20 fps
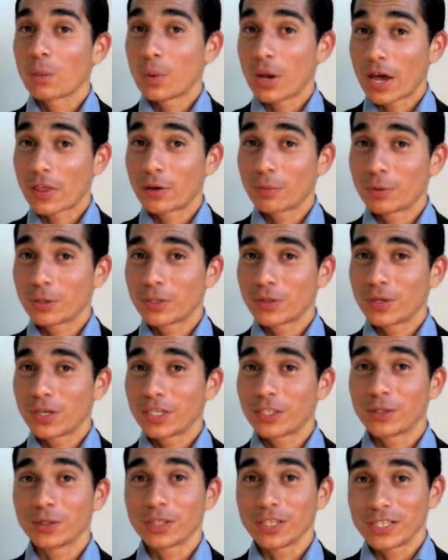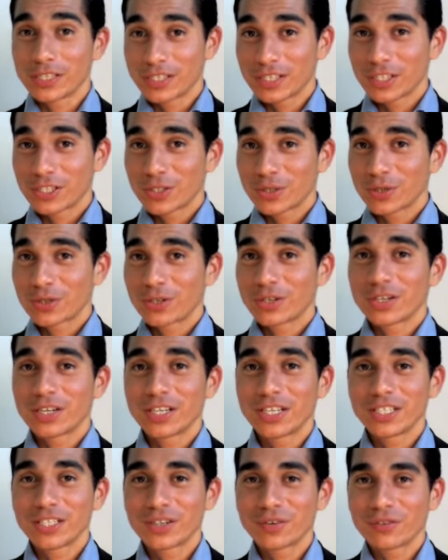We had the opportunity to listen to her
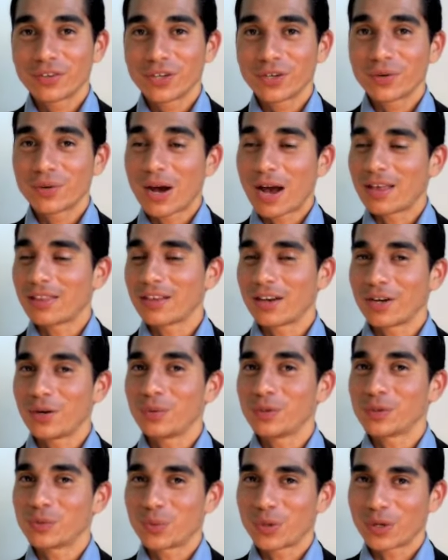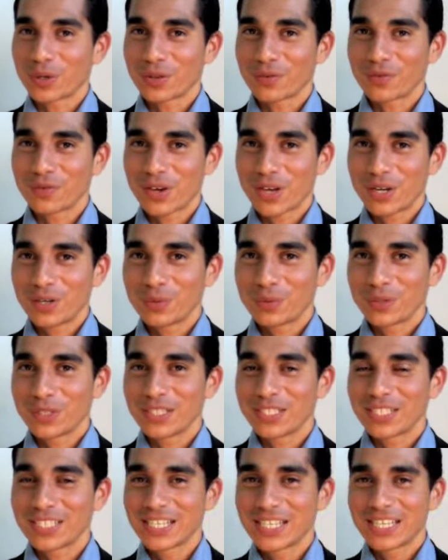interview. I thought it was one of the funny
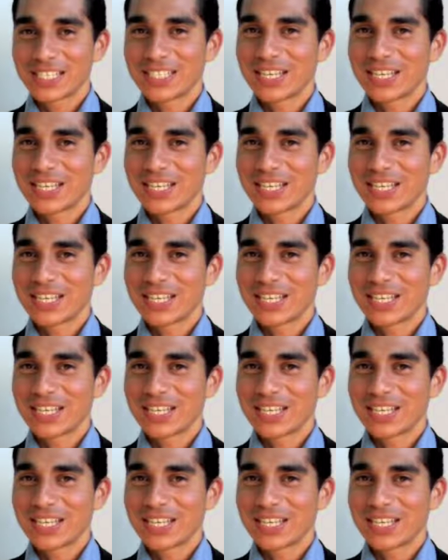ones.